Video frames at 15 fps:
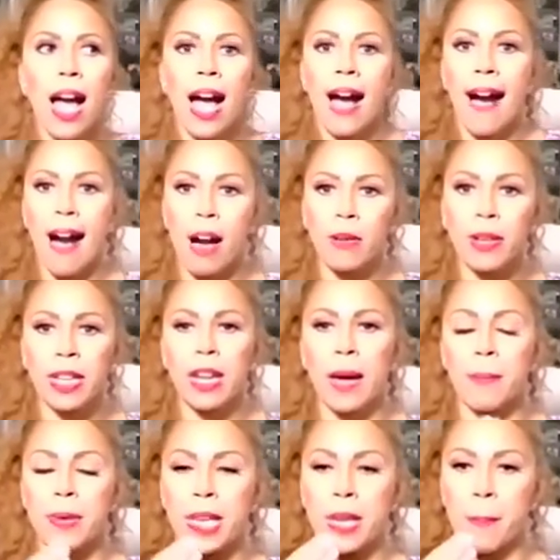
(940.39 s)
How can I
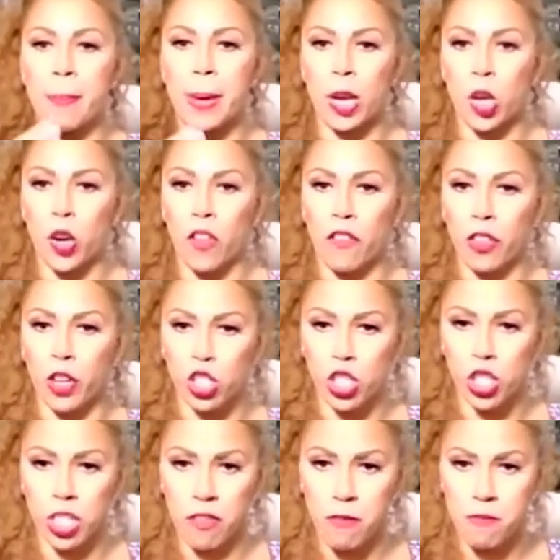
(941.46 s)
be a better
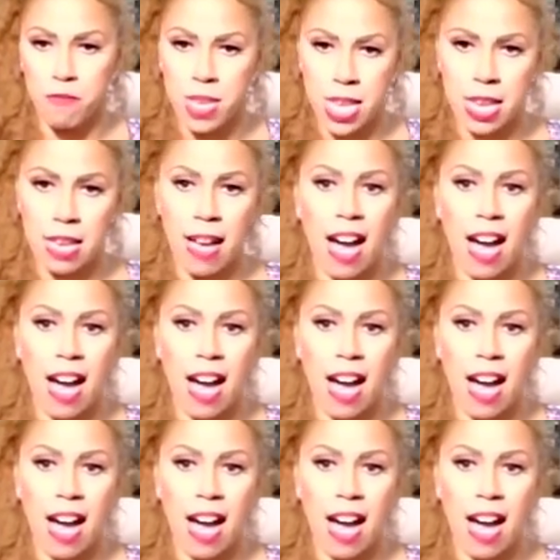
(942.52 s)
version of me?